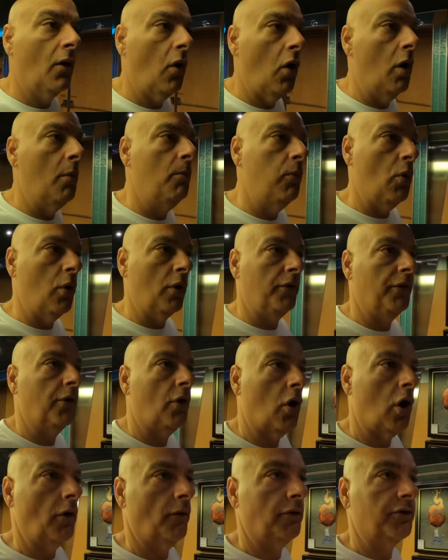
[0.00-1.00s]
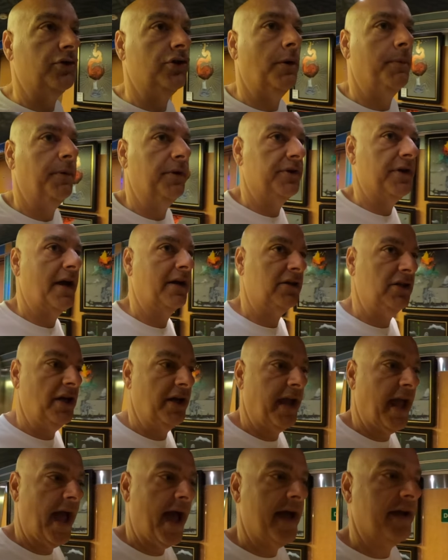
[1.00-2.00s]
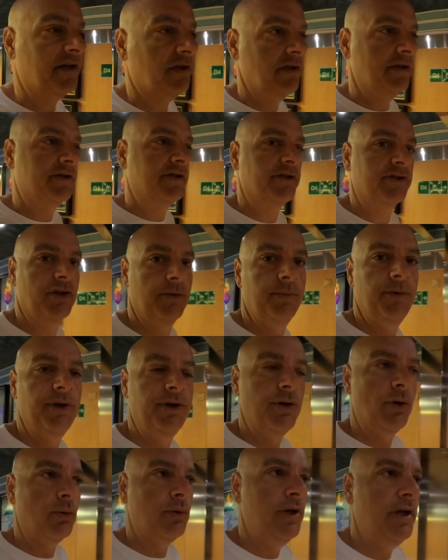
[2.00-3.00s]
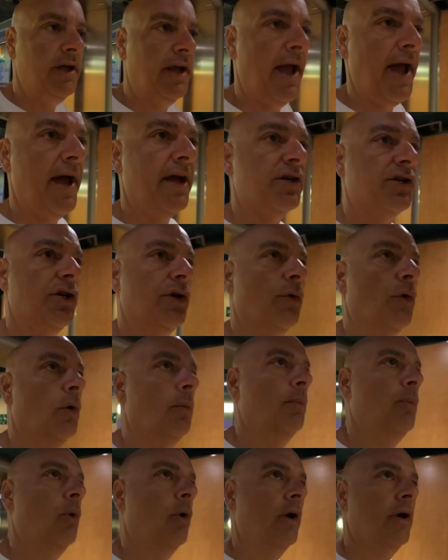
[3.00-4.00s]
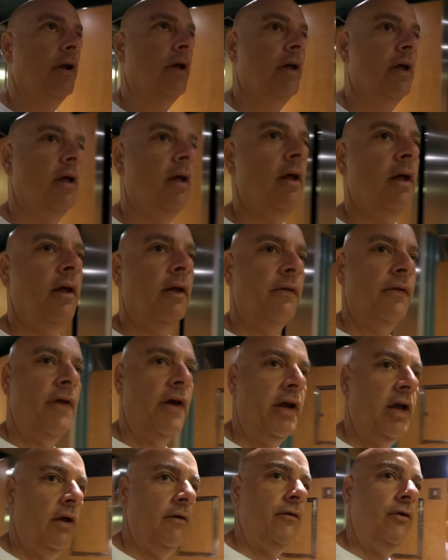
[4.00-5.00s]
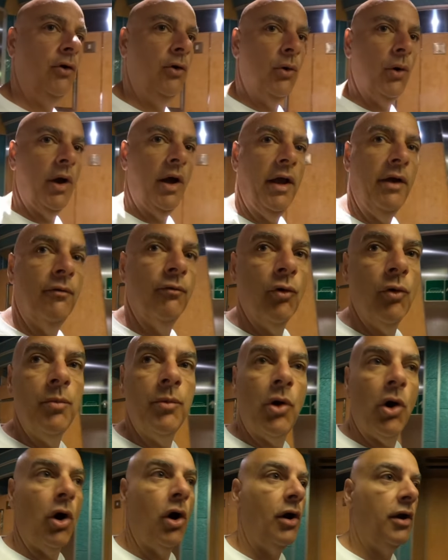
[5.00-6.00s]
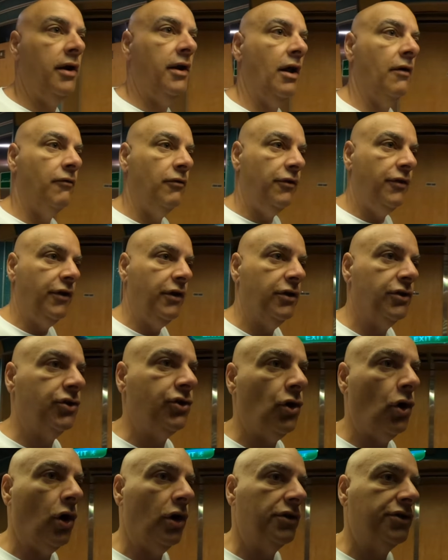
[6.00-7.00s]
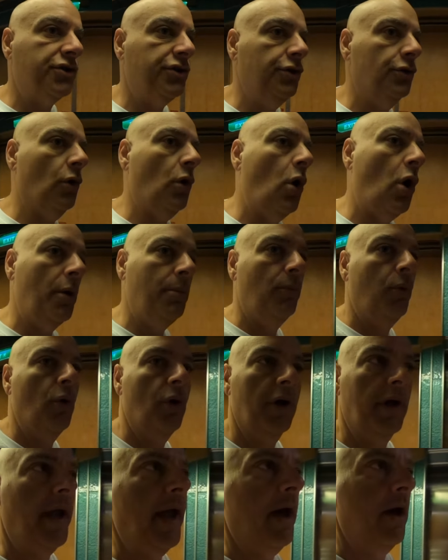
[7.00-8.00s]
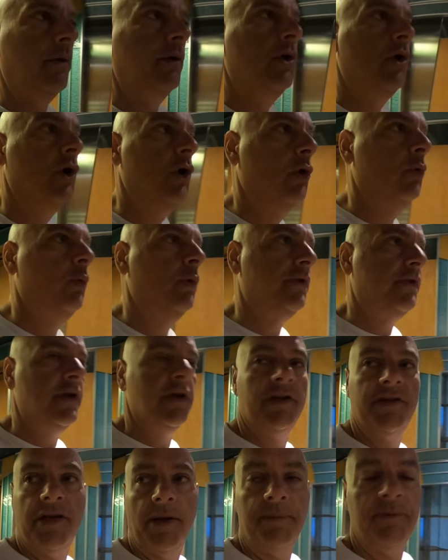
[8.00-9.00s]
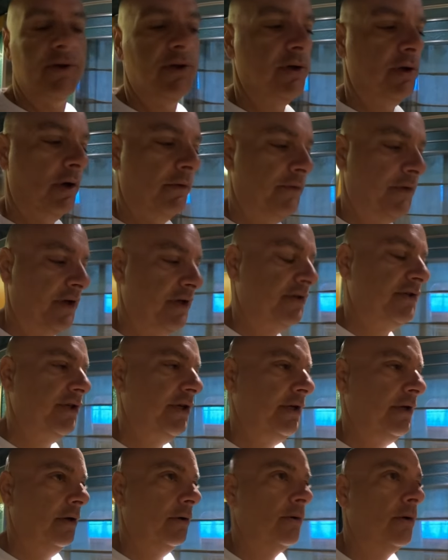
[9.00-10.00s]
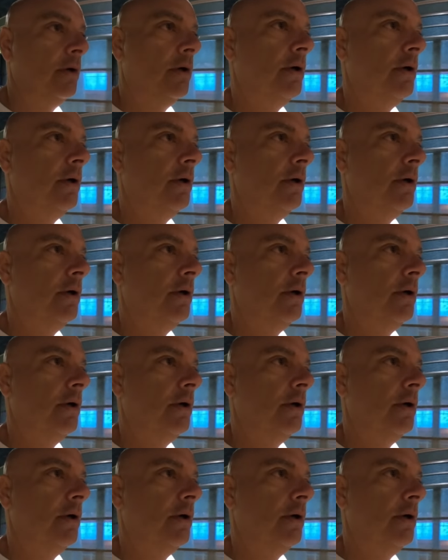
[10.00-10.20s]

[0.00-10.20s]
On board the Carnival ship, it's actually a cashless system. You don't need cash here on board. They give you a room card and everything is charged to your onboard account, with the exception of the casino.